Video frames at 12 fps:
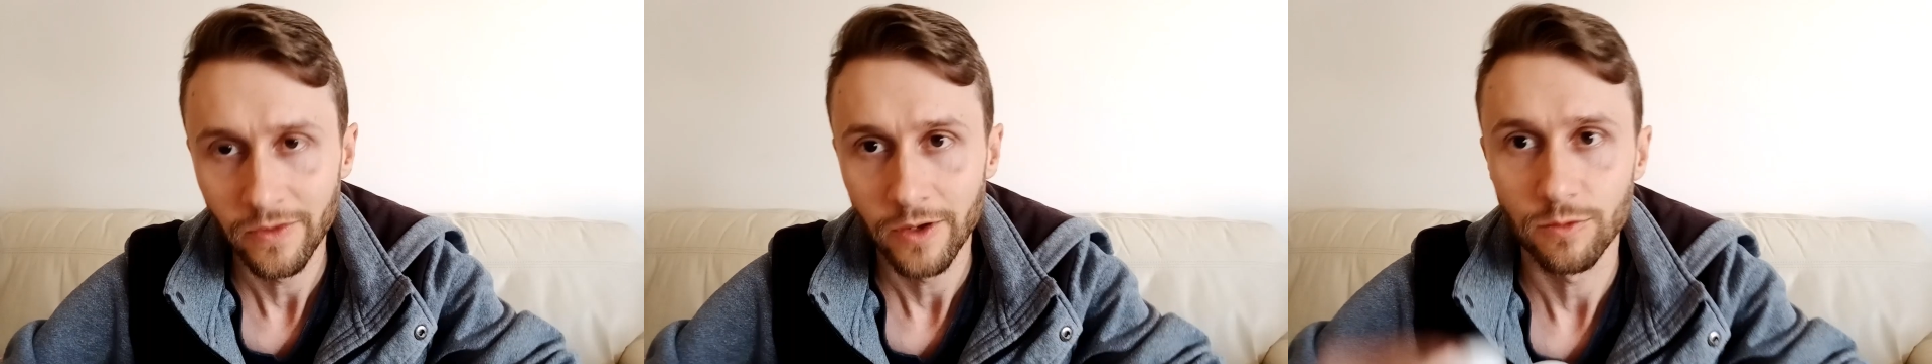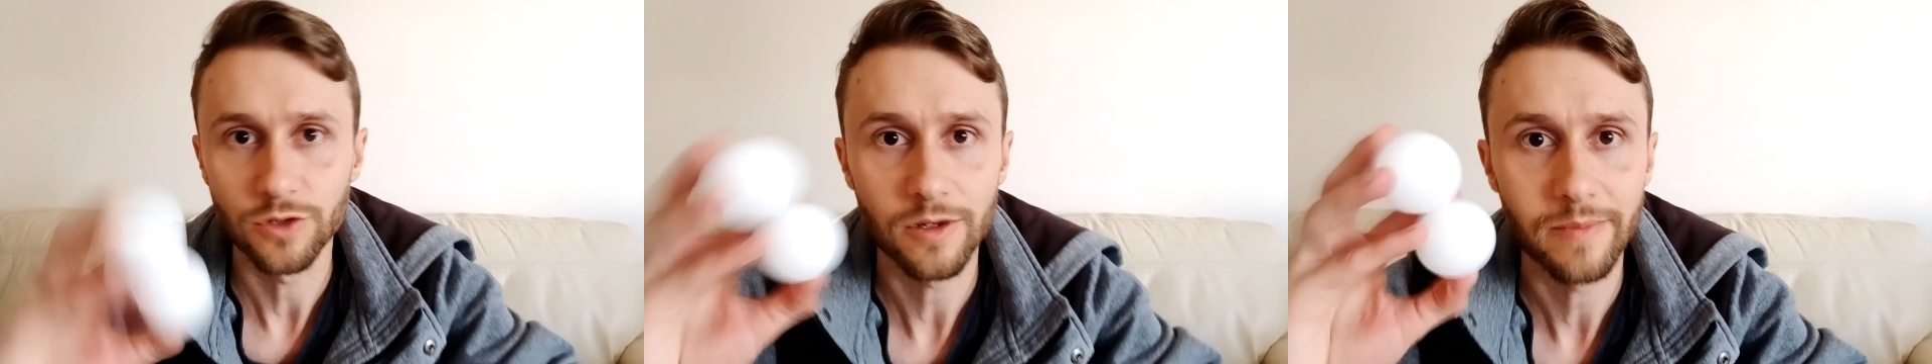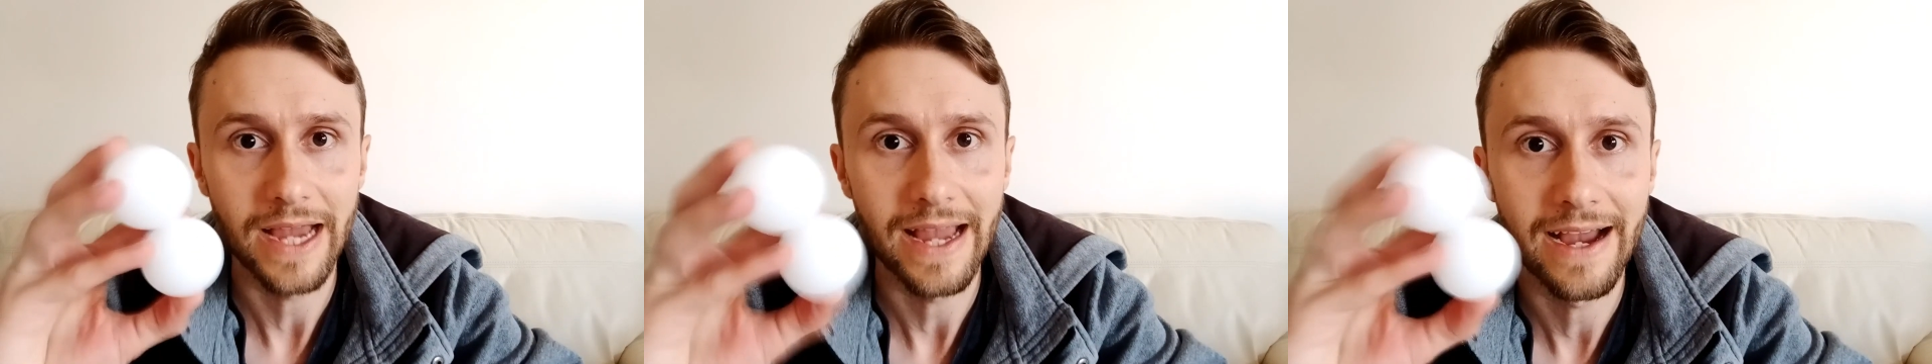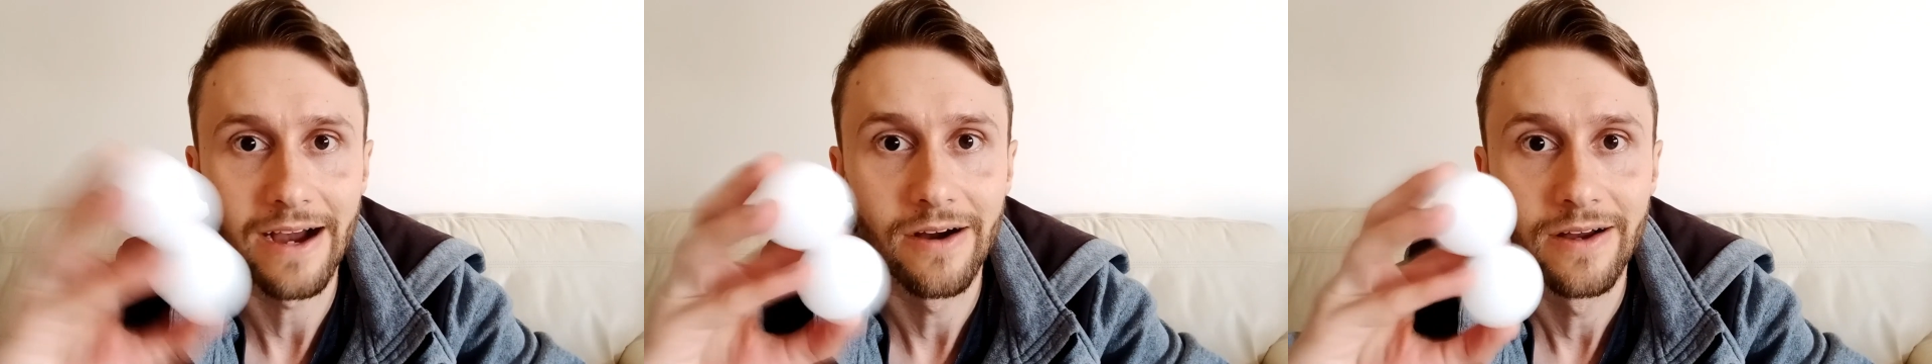We're talking about
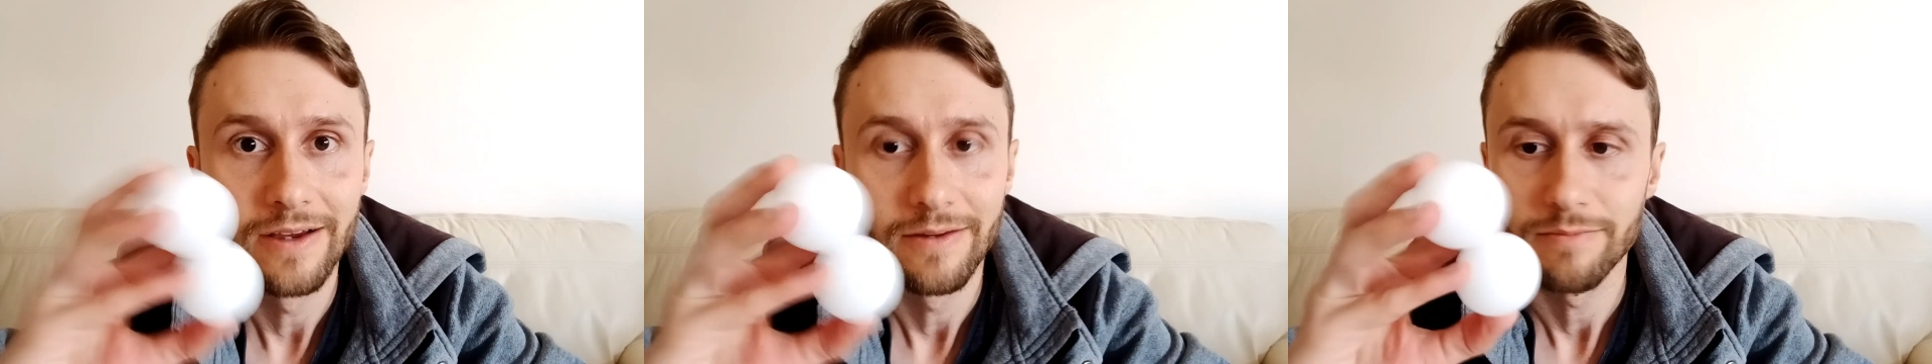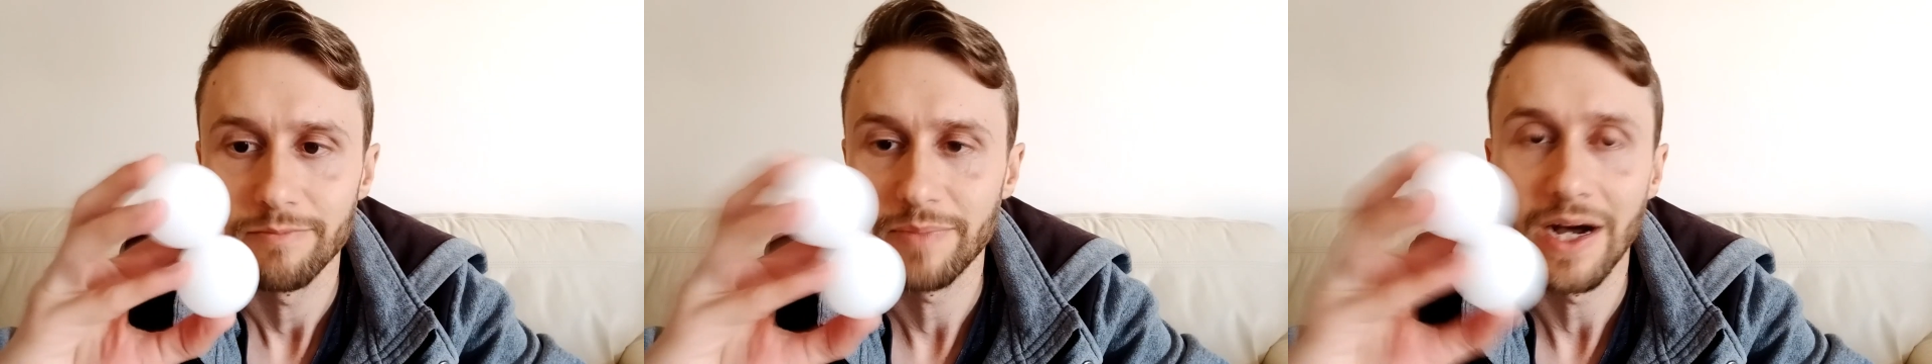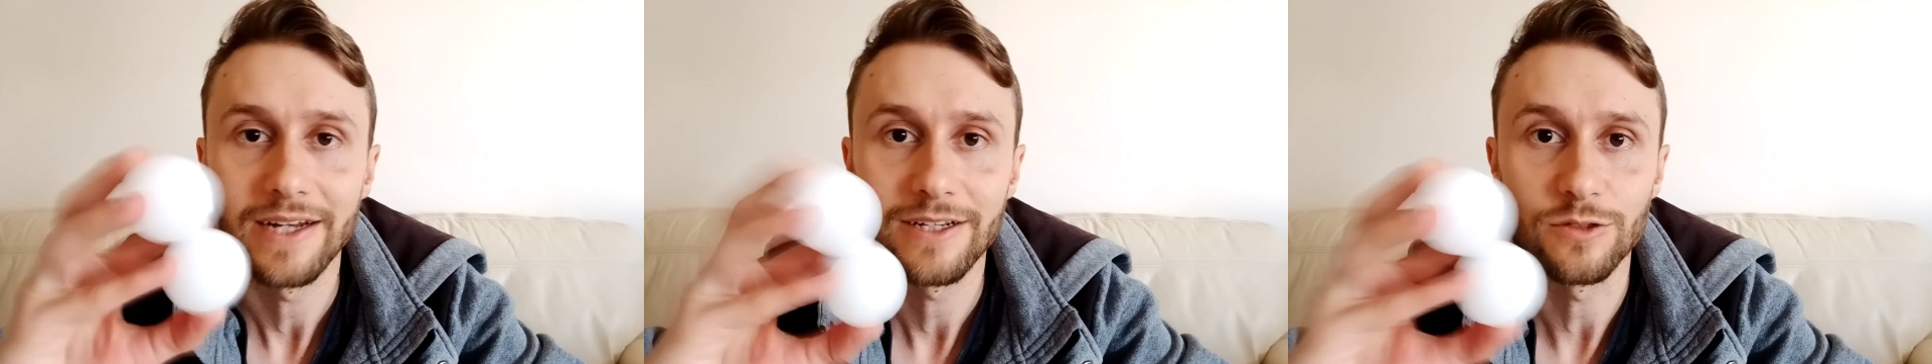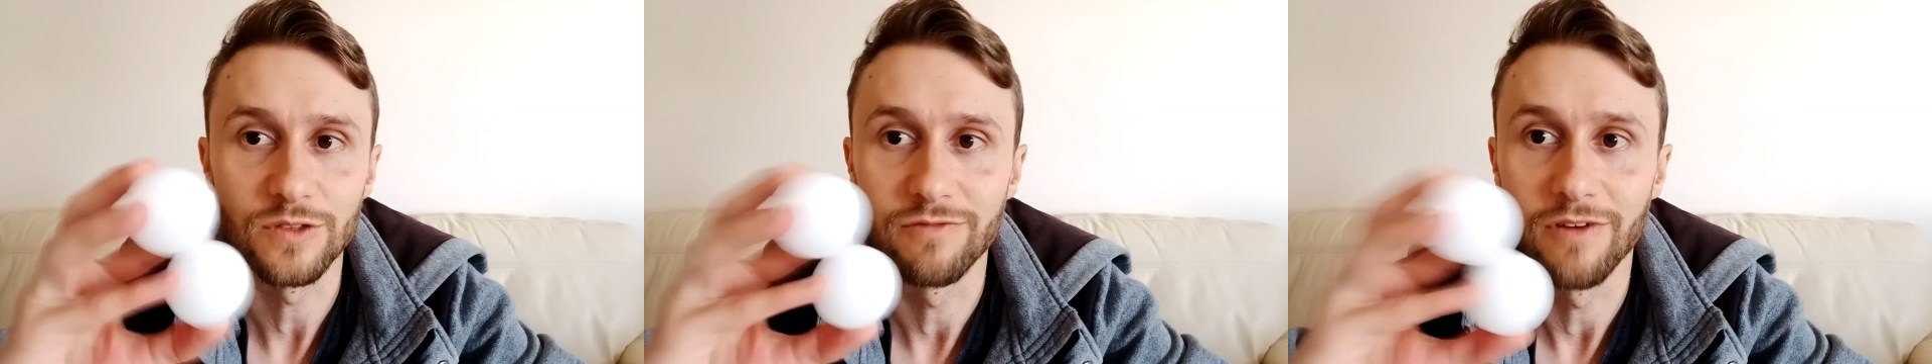how
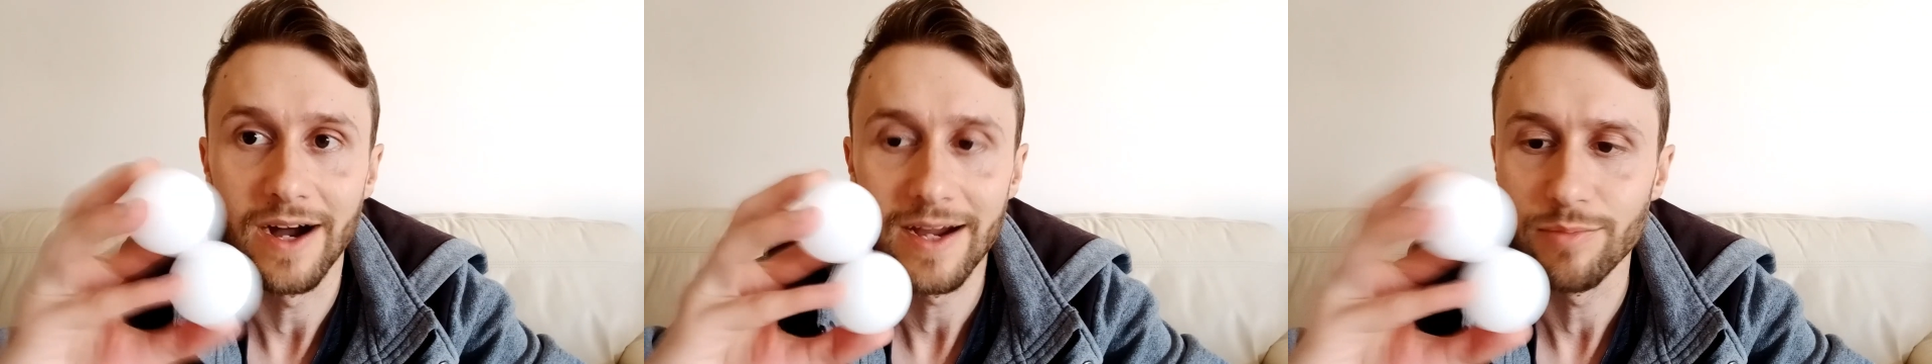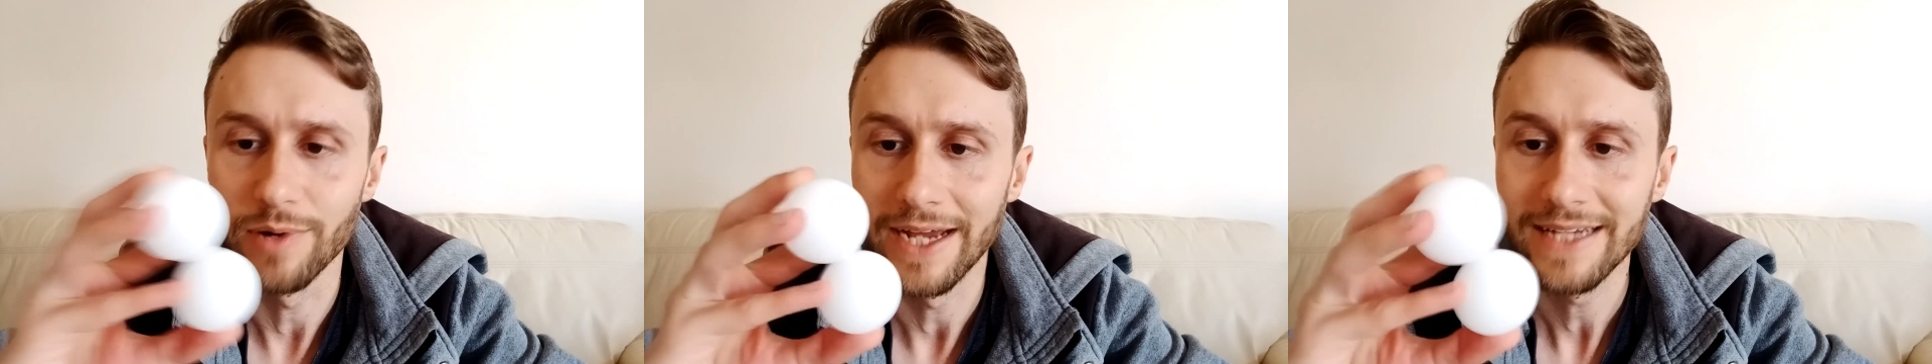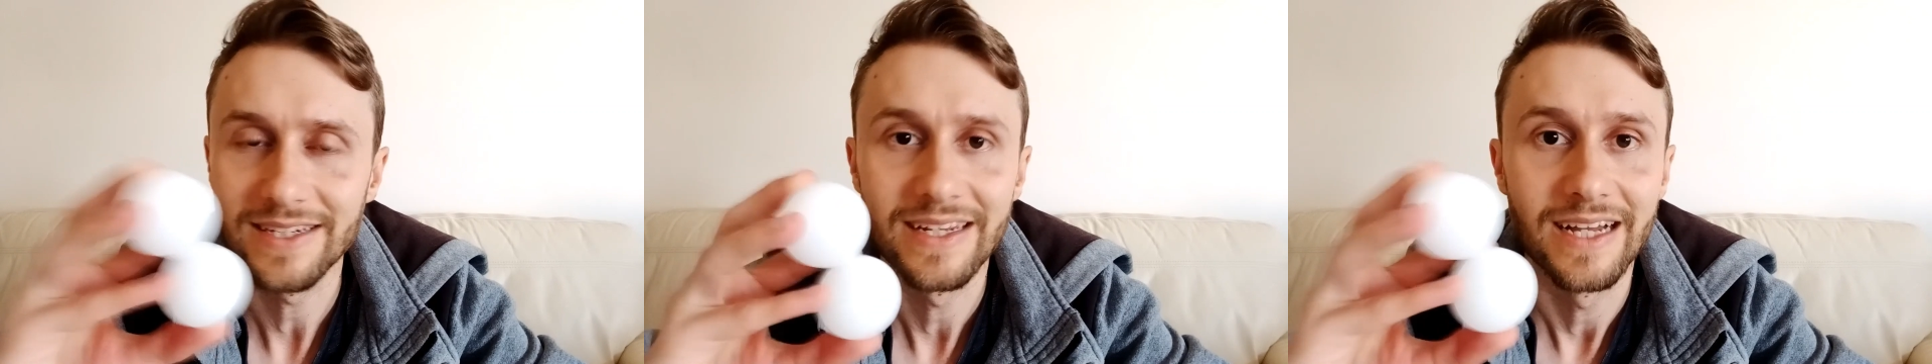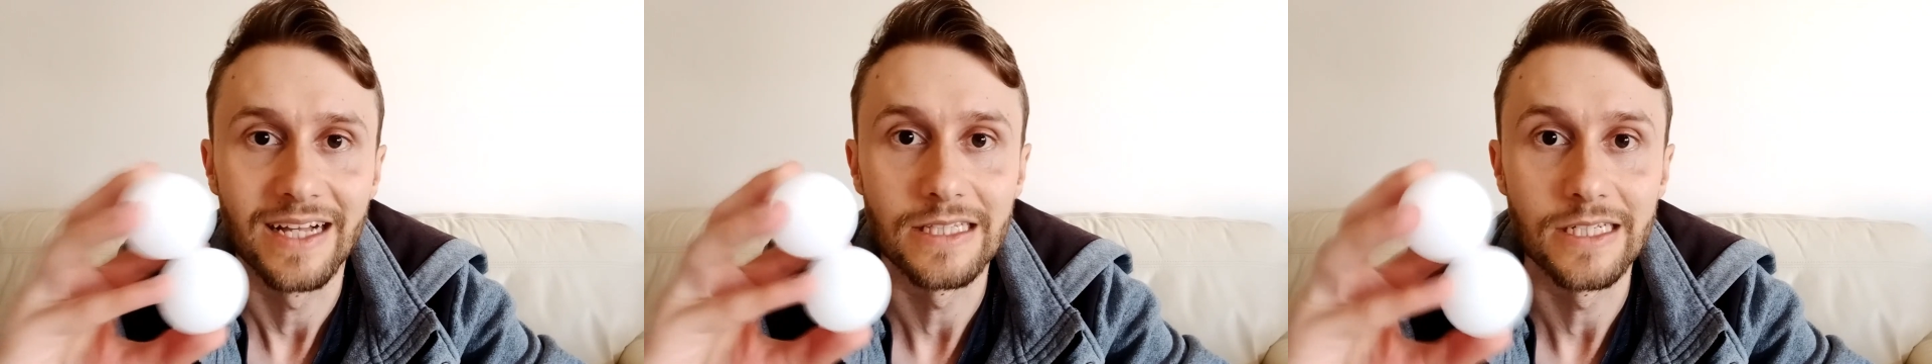particles vibrate
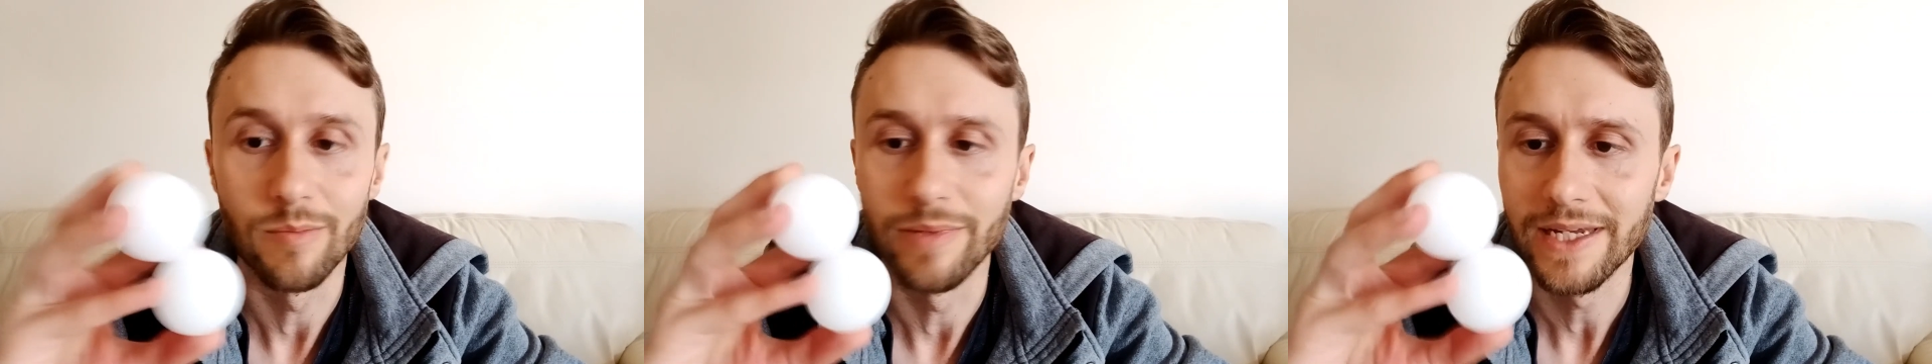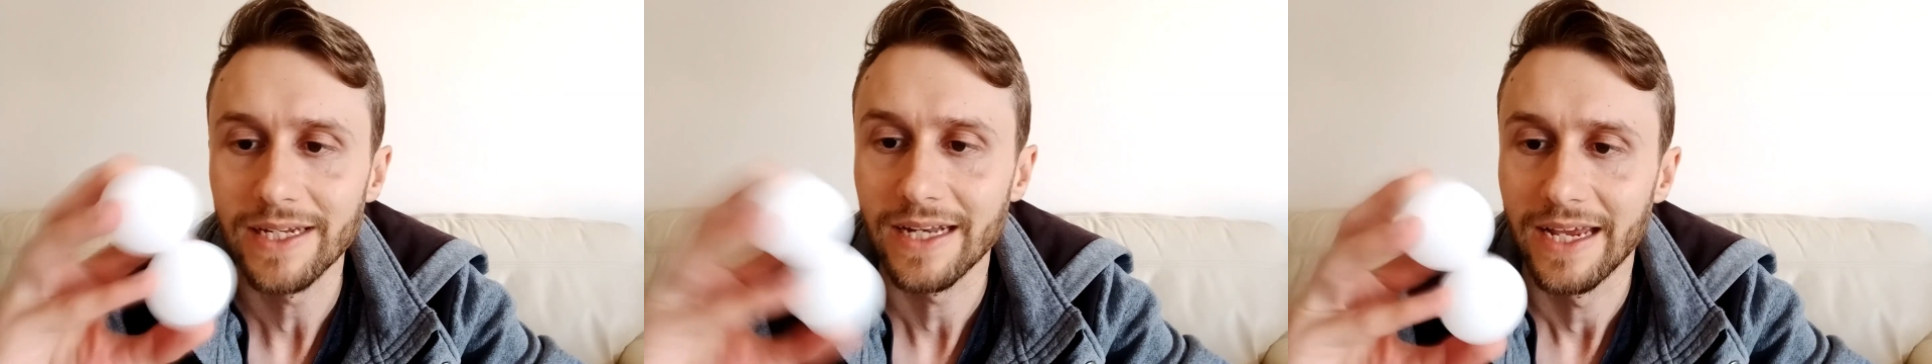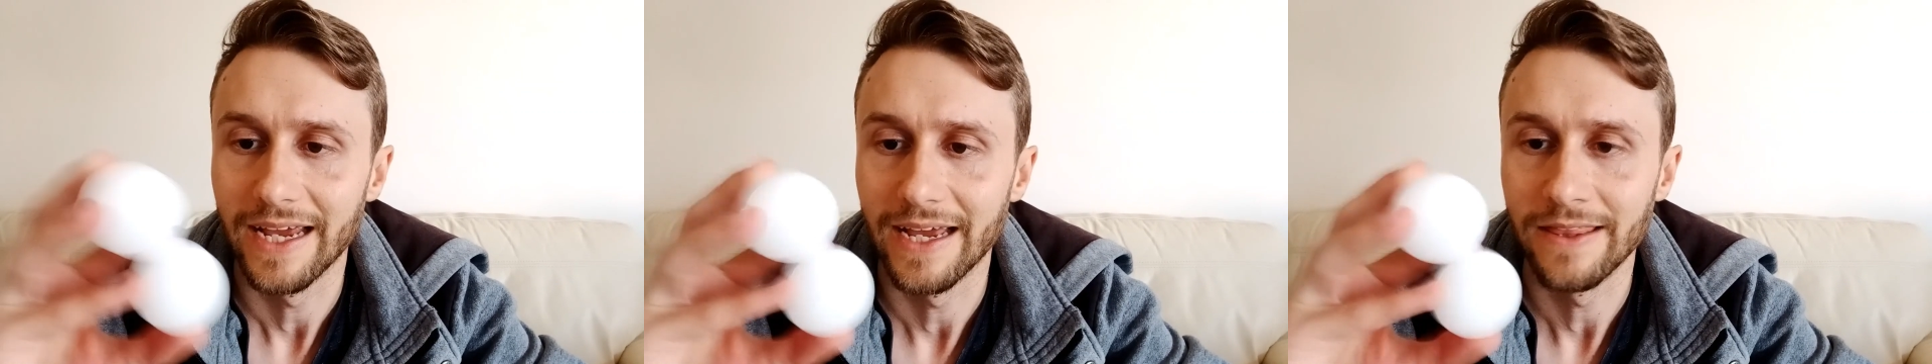a little bit,